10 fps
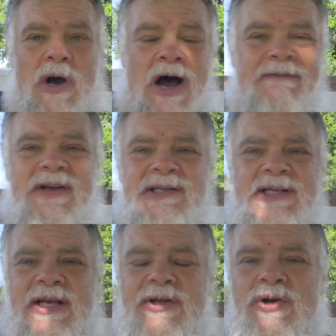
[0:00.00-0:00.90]

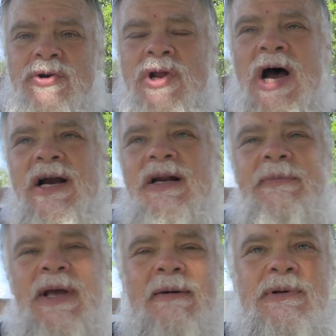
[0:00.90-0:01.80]
obviously, you're not going
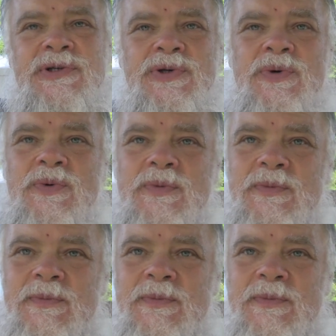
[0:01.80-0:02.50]
to be able to